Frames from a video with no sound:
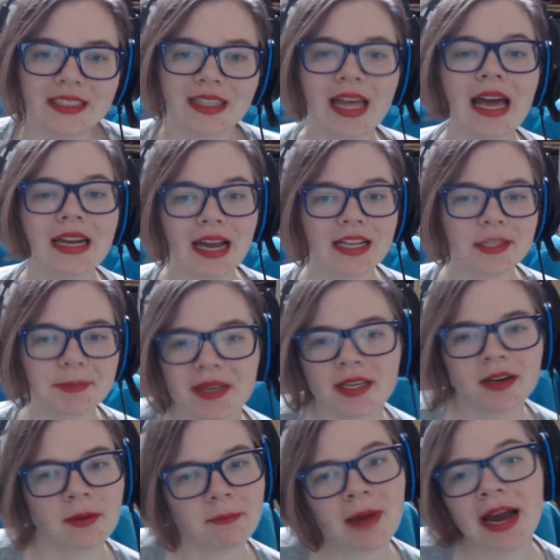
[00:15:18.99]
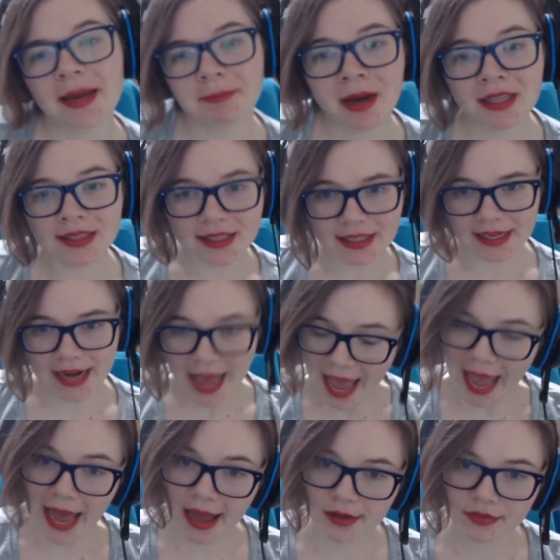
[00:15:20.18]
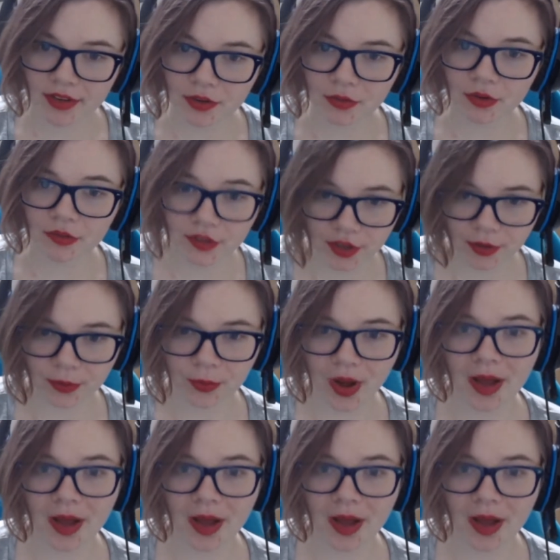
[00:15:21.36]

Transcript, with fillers: That has been my month and a half in review.